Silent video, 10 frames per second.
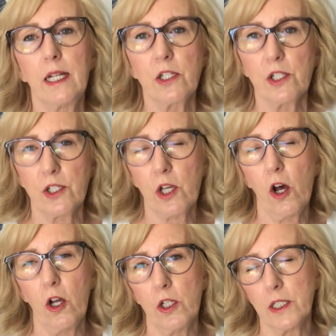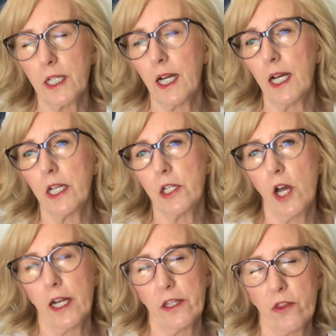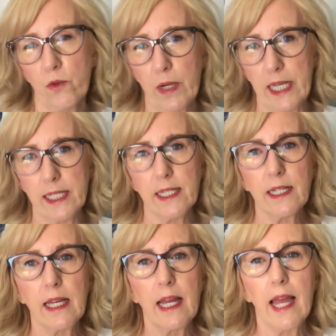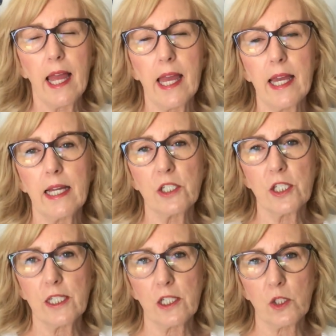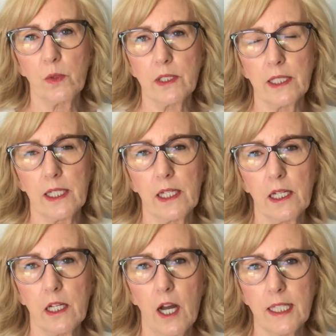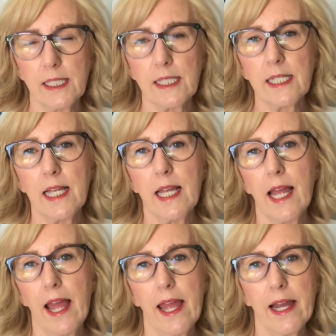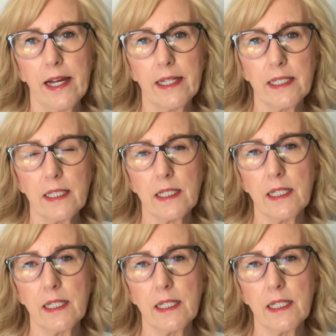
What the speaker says: She's called Knotted Thread, and she sells quilting cottons. And